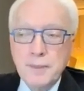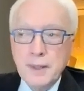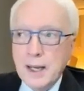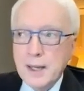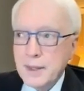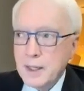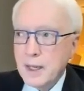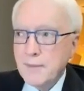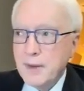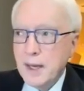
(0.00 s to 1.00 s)
But I think
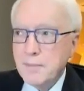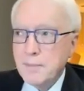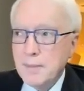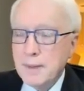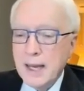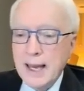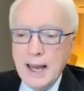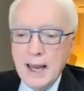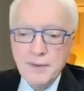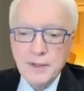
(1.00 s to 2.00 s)
I've had maybe a
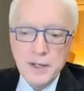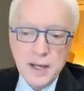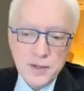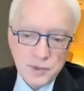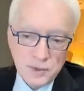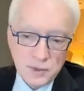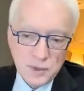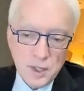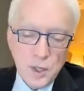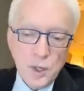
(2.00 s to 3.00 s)
half a dozen
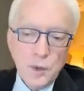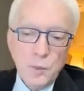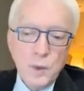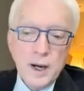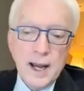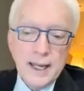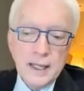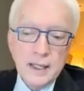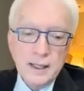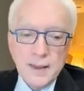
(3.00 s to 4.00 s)
where I
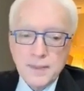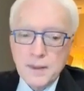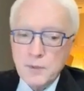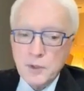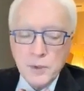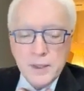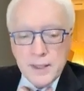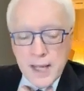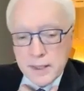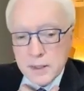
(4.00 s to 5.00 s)
can get them doing
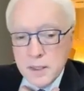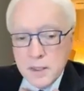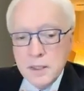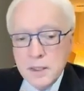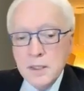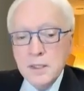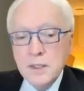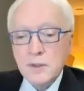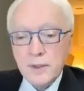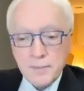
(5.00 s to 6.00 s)
that.
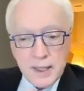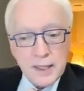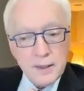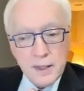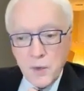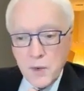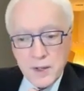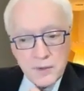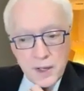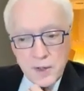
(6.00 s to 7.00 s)
So they're making the
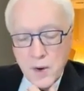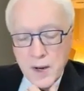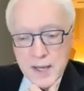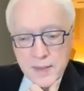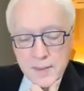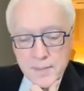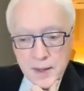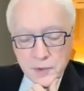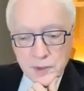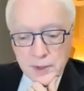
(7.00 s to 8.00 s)
noise. I know I hit the
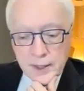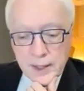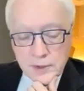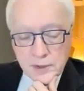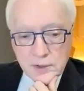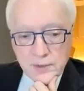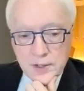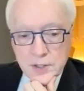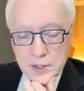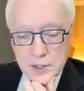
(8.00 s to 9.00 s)
muscle and it's a
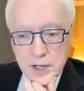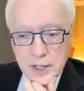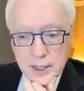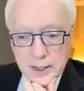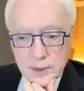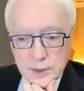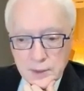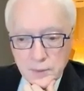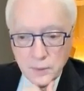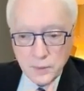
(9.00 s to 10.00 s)
sufficient target.
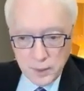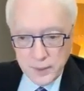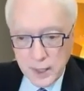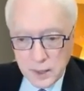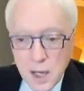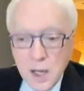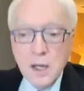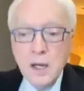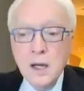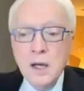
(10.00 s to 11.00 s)
When they
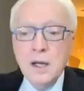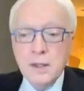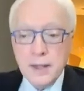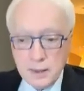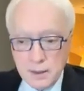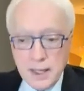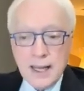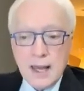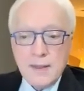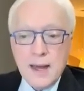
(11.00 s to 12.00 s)

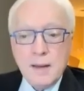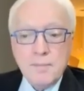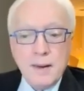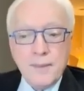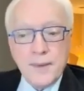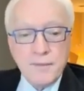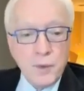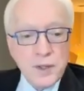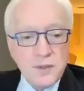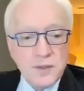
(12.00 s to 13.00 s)
get that, but their
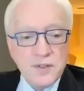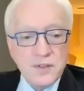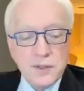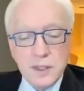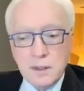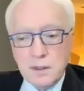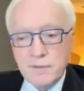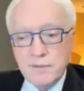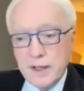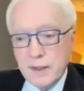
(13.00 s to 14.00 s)
voice is
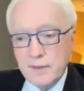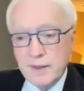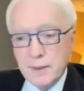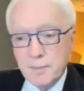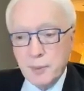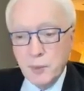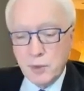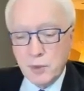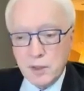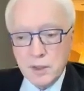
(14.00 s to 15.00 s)
still very, very
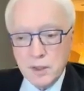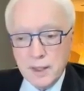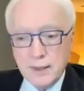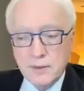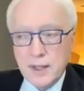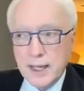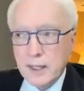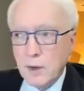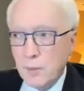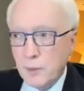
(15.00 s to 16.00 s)
poor. It's like